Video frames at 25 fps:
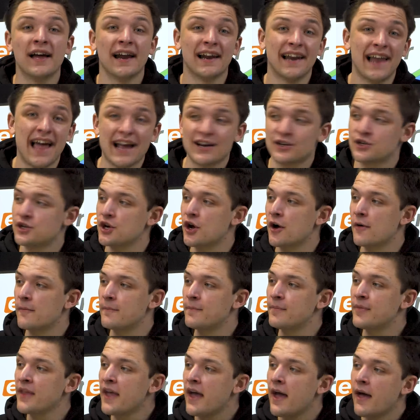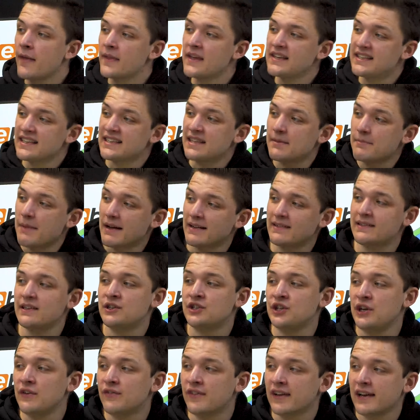Collection. This is the Master
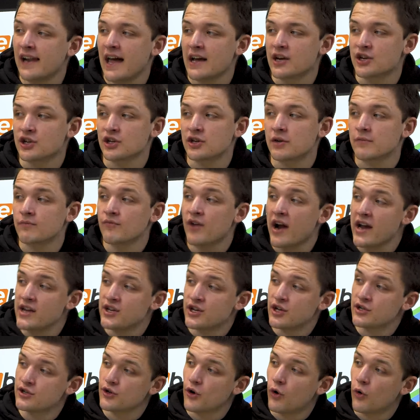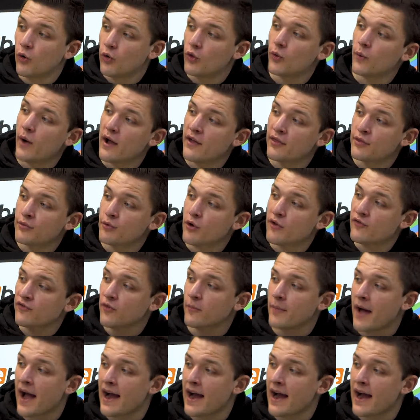Chief Collection and ranges all the way through from